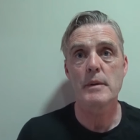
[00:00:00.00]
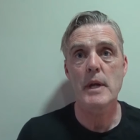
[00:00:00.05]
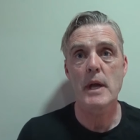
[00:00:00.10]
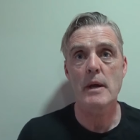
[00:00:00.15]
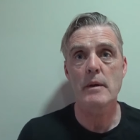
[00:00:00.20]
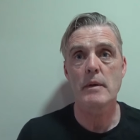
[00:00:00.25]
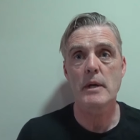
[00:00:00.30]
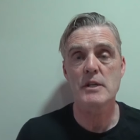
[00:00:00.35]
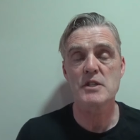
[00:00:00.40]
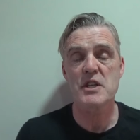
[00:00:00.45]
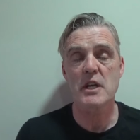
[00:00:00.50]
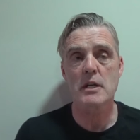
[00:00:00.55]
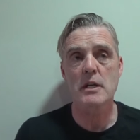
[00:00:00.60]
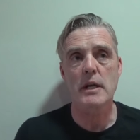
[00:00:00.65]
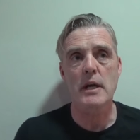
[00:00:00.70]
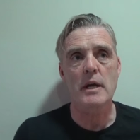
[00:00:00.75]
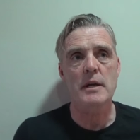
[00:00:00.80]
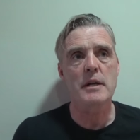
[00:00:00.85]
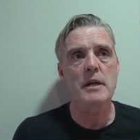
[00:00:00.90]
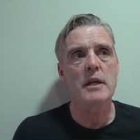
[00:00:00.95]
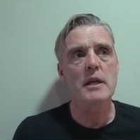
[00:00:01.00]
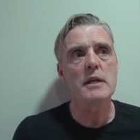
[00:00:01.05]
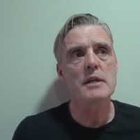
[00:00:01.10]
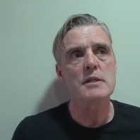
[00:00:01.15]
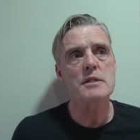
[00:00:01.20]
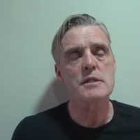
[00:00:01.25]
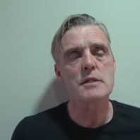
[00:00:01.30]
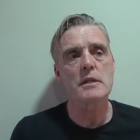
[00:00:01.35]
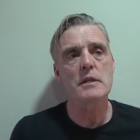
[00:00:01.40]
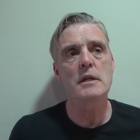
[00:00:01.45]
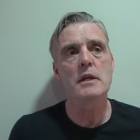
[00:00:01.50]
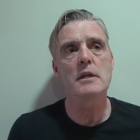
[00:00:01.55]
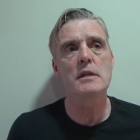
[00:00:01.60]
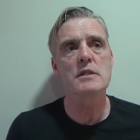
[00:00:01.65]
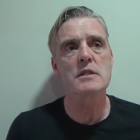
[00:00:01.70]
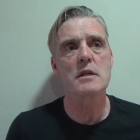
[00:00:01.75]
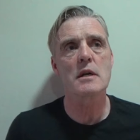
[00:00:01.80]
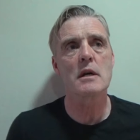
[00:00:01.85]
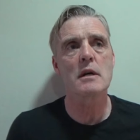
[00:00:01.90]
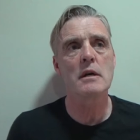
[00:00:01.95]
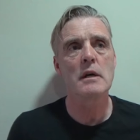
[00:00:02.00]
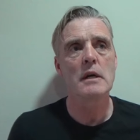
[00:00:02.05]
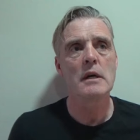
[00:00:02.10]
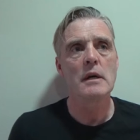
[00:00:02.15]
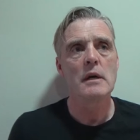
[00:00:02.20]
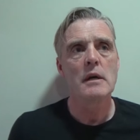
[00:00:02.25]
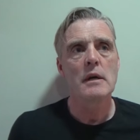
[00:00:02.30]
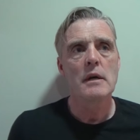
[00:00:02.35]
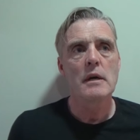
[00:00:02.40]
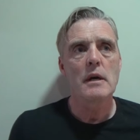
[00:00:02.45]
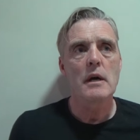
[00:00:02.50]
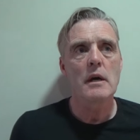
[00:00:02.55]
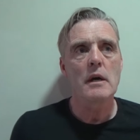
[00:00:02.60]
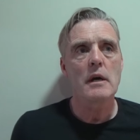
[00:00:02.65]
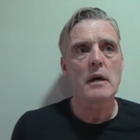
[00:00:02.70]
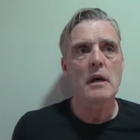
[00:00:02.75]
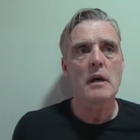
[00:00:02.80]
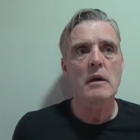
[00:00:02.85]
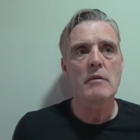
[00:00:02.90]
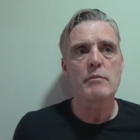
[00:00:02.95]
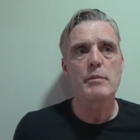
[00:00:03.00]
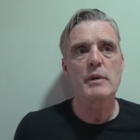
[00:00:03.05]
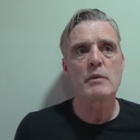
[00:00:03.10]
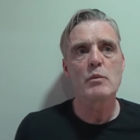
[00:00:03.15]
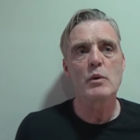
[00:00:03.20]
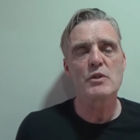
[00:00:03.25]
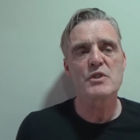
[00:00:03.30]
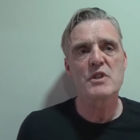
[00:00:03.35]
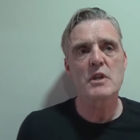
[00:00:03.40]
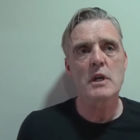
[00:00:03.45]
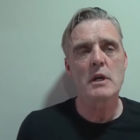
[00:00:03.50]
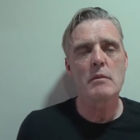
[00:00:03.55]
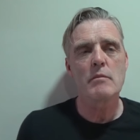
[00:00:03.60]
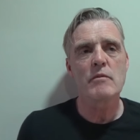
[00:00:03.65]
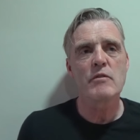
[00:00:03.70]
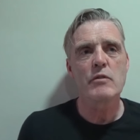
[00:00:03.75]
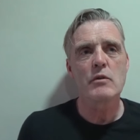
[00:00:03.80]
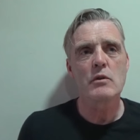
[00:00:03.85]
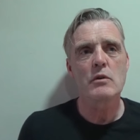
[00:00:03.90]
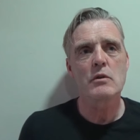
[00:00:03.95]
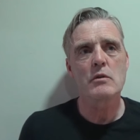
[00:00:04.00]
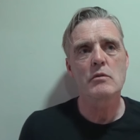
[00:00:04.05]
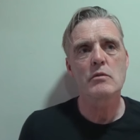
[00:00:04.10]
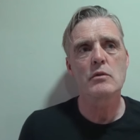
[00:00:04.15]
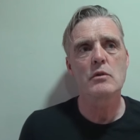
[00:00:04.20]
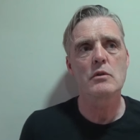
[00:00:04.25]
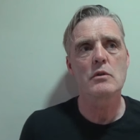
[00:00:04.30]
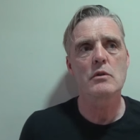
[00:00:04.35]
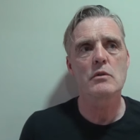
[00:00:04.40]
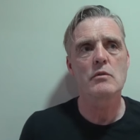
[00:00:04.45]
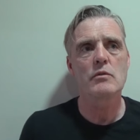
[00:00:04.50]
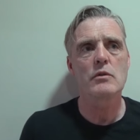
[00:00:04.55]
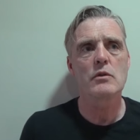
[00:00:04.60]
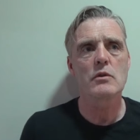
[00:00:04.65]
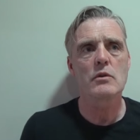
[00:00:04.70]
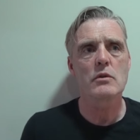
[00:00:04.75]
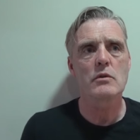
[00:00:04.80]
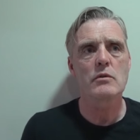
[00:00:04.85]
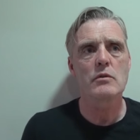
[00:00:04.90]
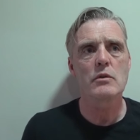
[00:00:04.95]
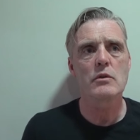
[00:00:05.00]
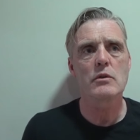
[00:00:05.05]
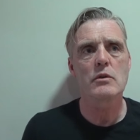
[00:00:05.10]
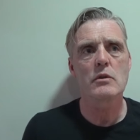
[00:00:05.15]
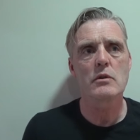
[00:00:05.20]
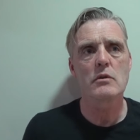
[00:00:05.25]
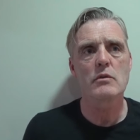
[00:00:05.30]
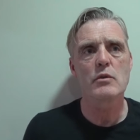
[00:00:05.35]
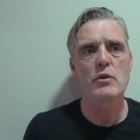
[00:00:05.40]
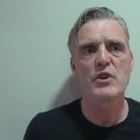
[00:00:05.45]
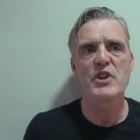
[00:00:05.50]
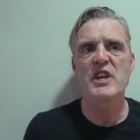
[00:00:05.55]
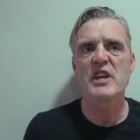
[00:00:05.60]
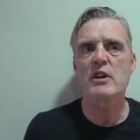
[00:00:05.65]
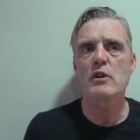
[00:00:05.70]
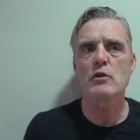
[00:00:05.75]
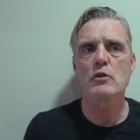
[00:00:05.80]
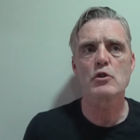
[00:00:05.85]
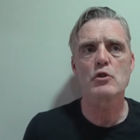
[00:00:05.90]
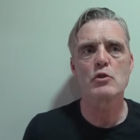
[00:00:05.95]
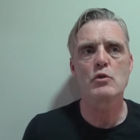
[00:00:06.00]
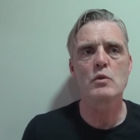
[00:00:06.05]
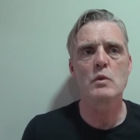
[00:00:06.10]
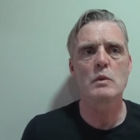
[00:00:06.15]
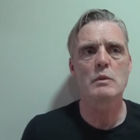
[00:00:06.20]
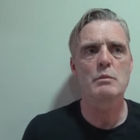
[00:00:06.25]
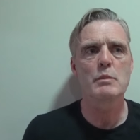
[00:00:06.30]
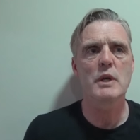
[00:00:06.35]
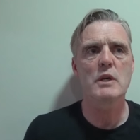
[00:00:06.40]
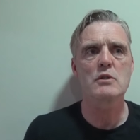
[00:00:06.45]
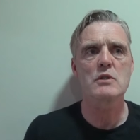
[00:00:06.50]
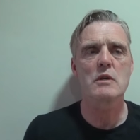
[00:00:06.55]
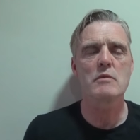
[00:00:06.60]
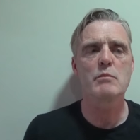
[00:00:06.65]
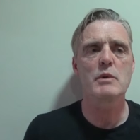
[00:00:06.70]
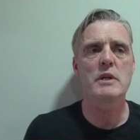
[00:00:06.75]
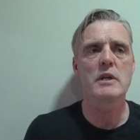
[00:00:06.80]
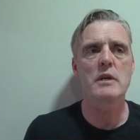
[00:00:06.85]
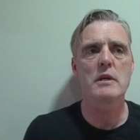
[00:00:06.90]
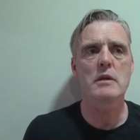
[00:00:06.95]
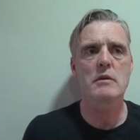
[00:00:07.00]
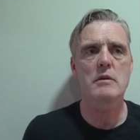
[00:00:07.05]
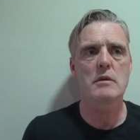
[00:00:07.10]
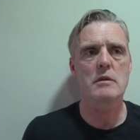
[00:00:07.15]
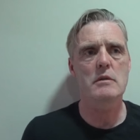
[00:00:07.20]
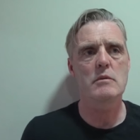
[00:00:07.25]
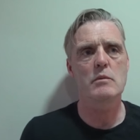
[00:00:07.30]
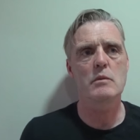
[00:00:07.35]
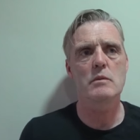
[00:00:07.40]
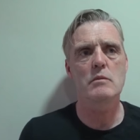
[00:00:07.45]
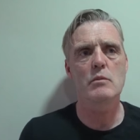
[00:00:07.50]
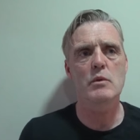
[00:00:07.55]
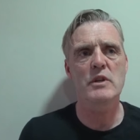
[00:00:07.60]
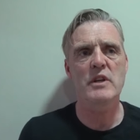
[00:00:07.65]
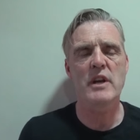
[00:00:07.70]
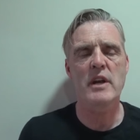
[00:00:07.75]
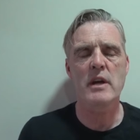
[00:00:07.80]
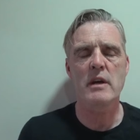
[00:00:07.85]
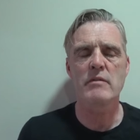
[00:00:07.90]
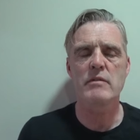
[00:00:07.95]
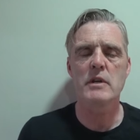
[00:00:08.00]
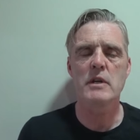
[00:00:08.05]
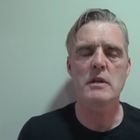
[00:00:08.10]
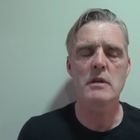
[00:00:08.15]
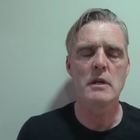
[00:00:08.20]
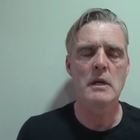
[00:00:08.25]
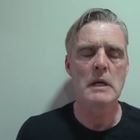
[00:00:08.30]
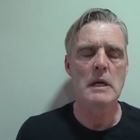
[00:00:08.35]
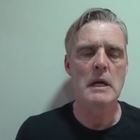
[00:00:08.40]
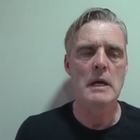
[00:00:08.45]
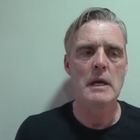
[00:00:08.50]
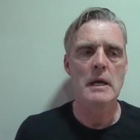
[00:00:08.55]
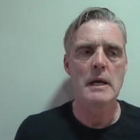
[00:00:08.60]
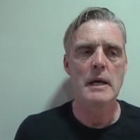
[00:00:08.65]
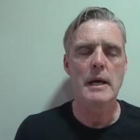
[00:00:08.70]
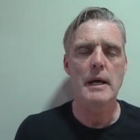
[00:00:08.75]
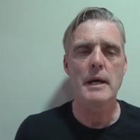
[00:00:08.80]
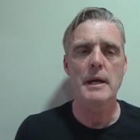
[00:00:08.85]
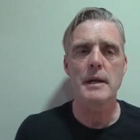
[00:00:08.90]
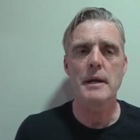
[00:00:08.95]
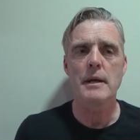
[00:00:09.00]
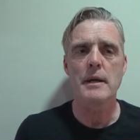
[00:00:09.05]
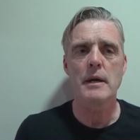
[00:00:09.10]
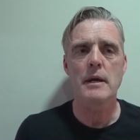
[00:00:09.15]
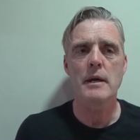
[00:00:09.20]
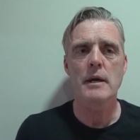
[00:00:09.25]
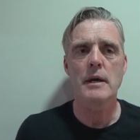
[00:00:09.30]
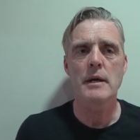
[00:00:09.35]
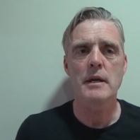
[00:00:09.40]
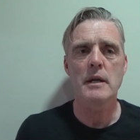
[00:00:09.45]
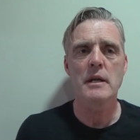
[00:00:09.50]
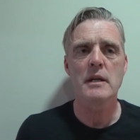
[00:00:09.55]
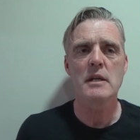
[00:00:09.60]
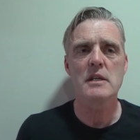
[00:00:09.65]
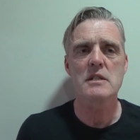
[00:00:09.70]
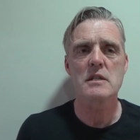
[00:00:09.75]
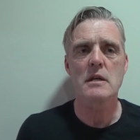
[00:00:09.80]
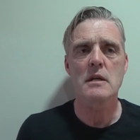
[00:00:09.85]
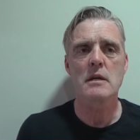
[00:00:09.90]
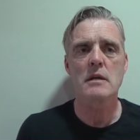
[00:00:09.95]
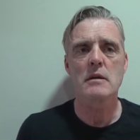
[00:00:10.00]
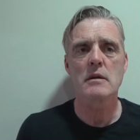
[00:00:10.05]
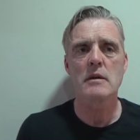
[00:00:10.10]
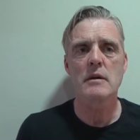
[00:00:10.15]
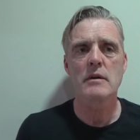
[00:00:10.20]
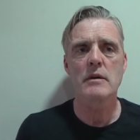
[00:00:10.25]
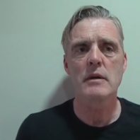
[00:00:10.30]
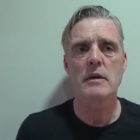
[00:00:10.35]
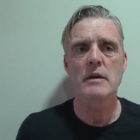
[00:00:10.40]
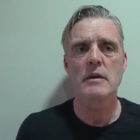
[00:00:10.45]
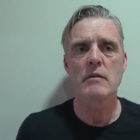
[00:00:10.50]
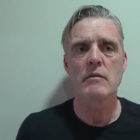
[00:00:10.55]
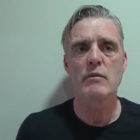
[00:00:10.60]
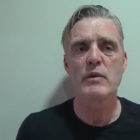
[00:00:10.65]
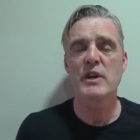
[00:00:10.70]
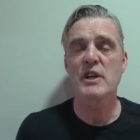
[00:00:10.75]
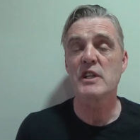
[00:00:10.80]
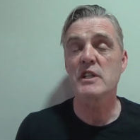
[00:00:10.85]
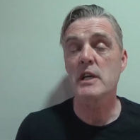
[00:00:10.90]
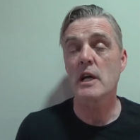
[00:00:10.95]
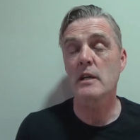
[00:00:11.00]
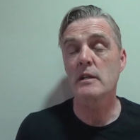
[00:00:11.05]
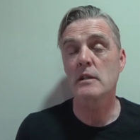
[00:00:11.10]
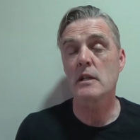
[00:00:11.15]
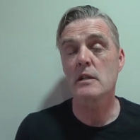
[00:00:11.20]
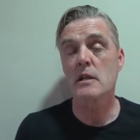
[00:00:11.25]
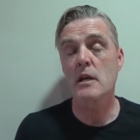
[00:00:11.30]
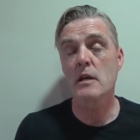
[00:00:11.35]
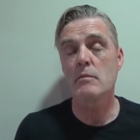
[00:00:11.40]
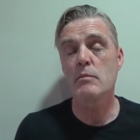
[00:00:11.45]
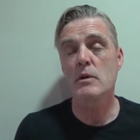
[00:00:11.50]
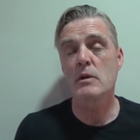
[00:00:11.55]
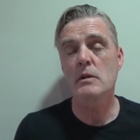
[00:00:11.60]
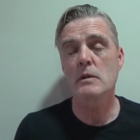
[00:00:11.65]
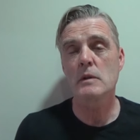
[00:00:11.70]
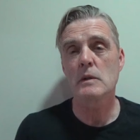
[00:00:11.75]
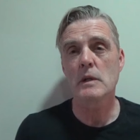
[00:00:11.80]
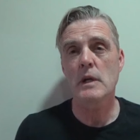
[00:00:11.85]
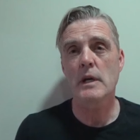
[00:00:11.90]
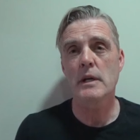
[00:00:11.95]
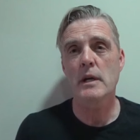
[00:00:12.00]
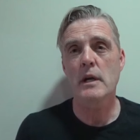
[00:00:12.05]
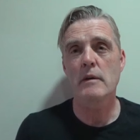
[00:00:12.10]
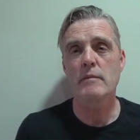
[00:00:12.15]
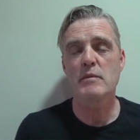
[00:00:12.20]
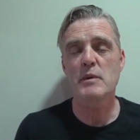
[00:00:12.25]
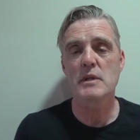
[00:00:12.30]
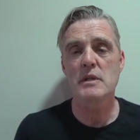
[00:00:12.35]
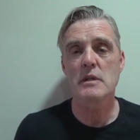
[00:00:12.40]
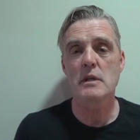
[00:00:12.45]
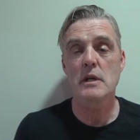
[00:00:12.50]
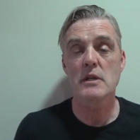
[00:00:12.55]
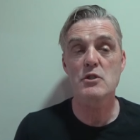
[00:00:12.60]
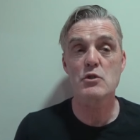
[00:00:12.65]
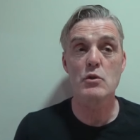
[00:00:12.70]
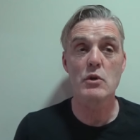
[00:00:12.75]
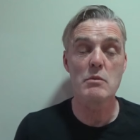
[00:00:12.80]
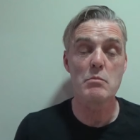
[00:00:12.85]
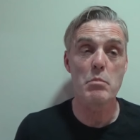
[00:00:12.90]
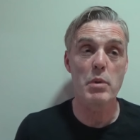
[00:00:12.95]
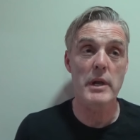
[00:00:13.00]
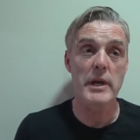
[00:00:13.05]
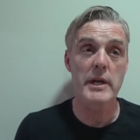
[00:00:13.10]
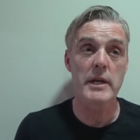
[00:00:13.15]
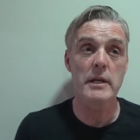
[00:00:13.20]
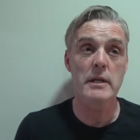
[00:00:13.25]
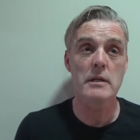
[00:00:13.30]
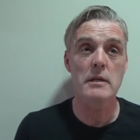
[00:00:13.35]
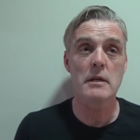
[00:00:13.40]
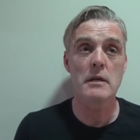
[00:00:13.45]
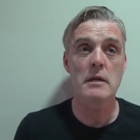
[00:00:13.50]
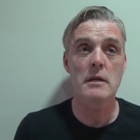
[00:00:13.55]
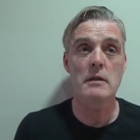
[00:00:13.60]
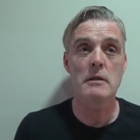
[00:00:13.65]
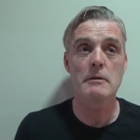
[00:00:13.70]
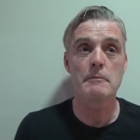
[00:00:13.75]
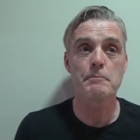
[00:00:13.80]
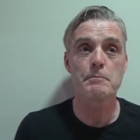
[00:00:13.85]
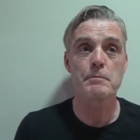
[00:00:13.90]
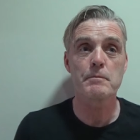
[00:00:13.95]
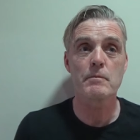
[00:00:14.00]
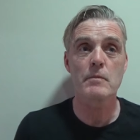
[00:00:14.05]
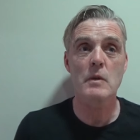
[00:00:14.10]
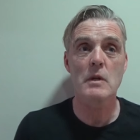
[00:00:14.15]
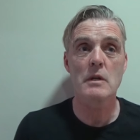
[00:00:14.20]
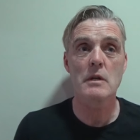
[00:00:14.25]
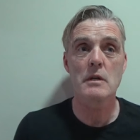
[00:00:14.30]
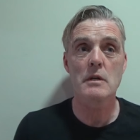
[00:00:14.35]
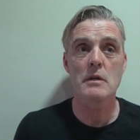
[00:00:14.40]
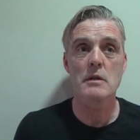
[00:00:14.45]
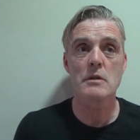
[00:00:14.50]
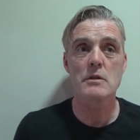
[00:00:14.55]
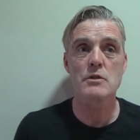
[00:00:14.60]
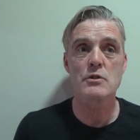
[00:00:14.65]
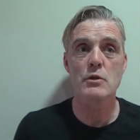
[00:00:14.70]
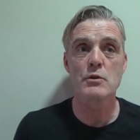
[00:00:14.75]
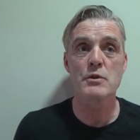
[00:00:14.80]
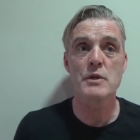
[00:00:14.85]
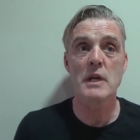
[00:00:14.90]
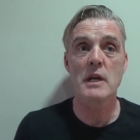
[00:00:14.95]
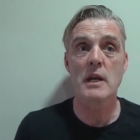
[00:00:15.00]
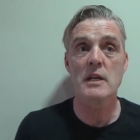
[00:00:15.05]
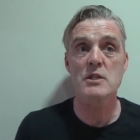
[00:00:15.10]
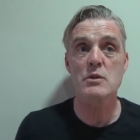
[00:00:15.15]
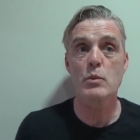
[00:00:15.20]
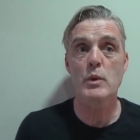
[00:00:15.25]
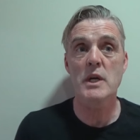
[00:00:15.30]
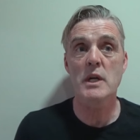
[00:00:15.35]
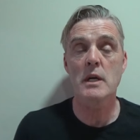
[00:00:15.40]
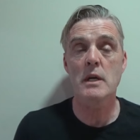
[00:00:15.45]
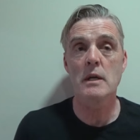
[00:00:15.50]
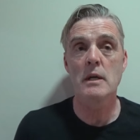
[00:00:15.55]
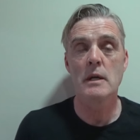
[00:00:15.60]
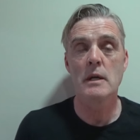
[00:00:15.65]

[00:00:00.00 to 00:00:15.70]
Yeah, exactly. And he's he's uh, I have been watching him for for, for, for, for a year or two because I've been here uh, one and a half year, and uh, and he's a uh, very talented keeper, and I've been I saw him played um, uh, someday last week,